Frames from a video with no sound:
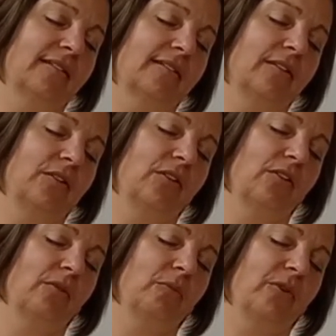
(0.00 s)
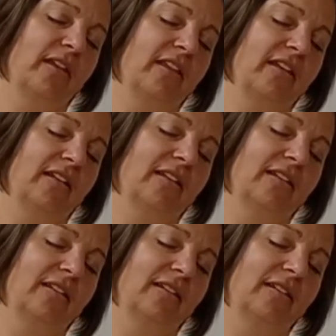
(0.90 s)
Slow your own
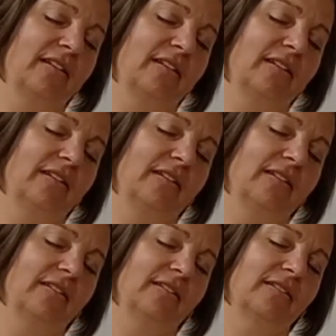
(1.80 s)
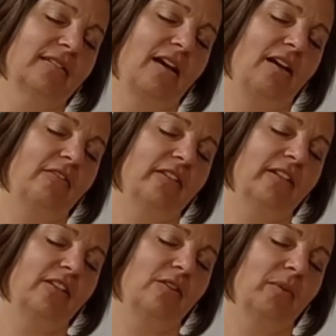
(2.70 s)
breathing. Soften
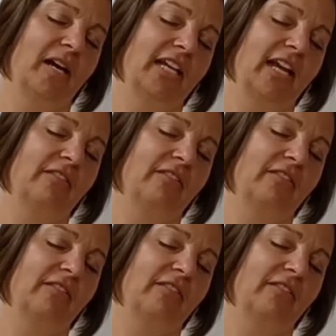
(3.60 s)
in your body.